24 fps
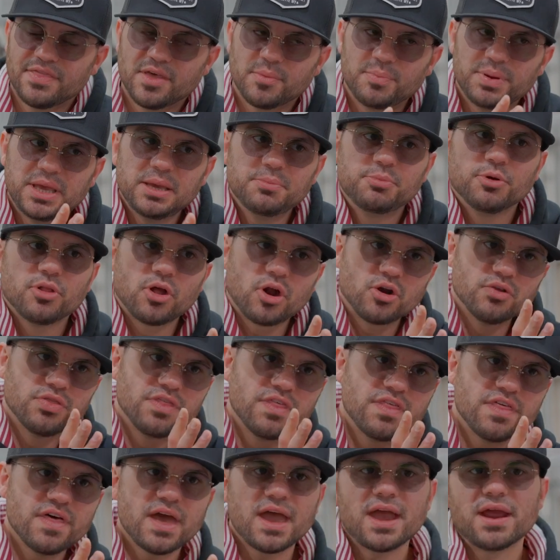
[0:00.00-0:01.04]
The people are
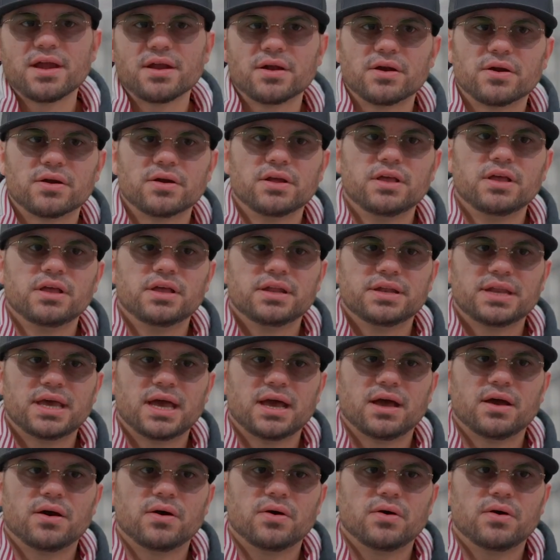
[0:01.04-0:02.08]
there.
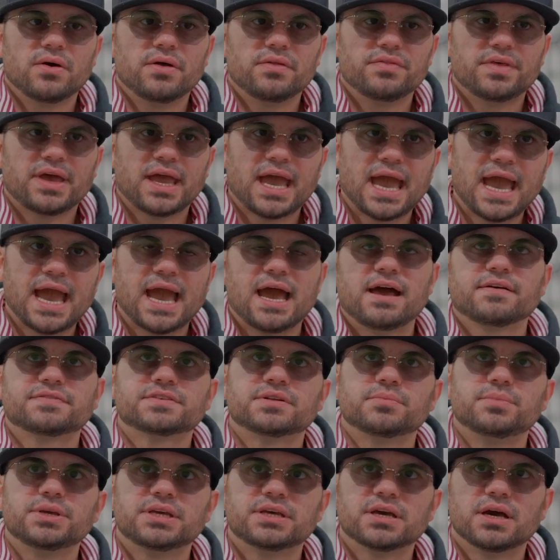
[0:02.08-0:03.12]
Now, they have to
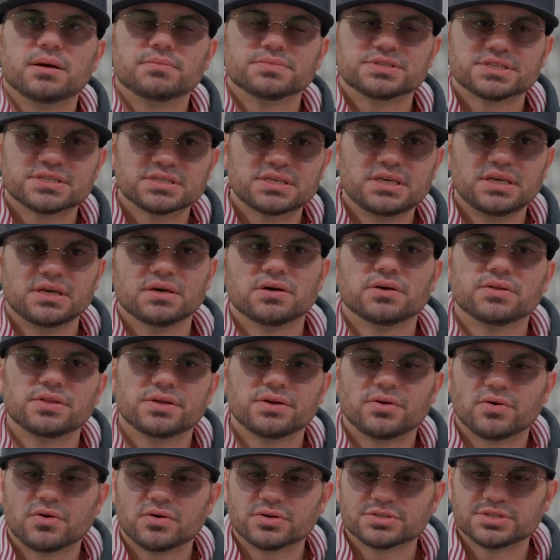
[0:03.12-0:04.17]
become skilled in
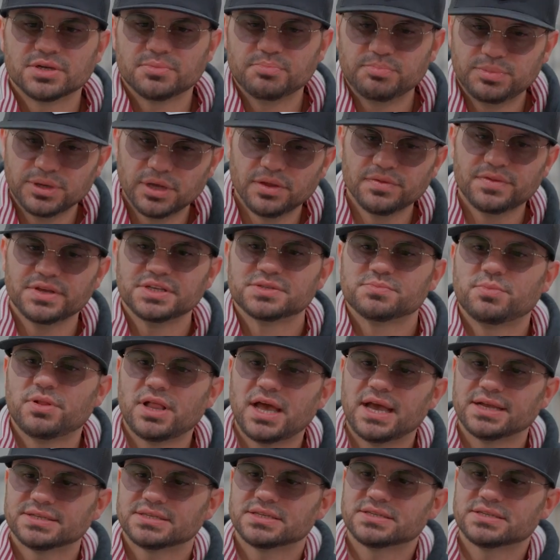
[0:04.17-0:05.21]
order to build these
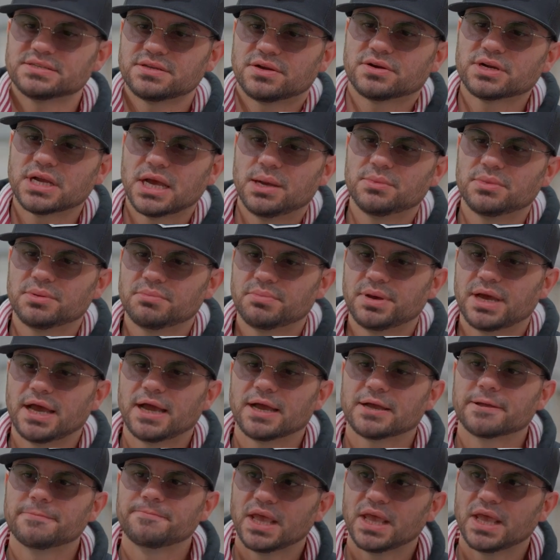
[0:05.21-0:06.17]
plants as they're coming back.